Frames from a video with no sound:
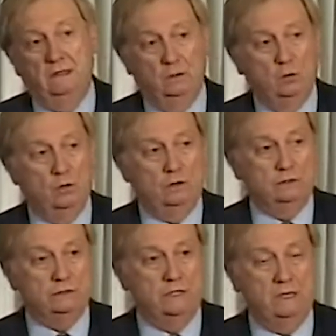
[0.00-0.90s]
taking a
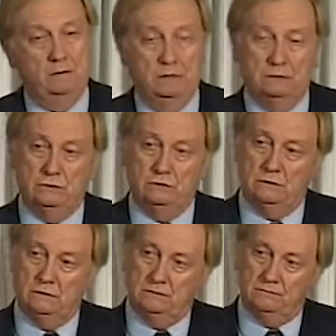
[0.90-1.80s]
water sand
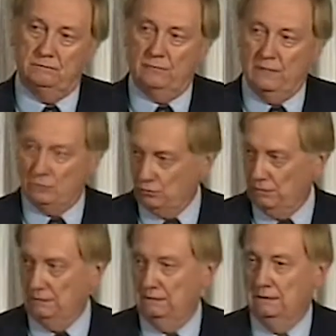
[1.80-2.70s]
mixture,
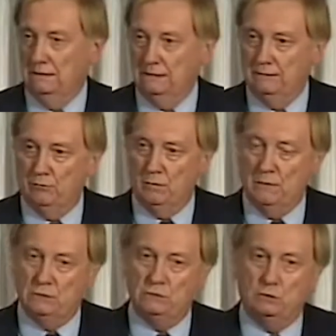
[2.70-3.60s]
fracturing
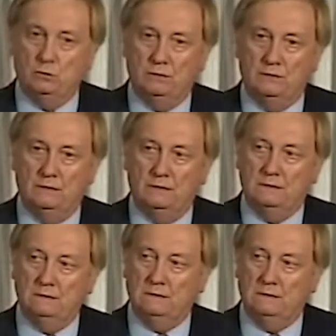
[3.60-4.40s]
formations with it,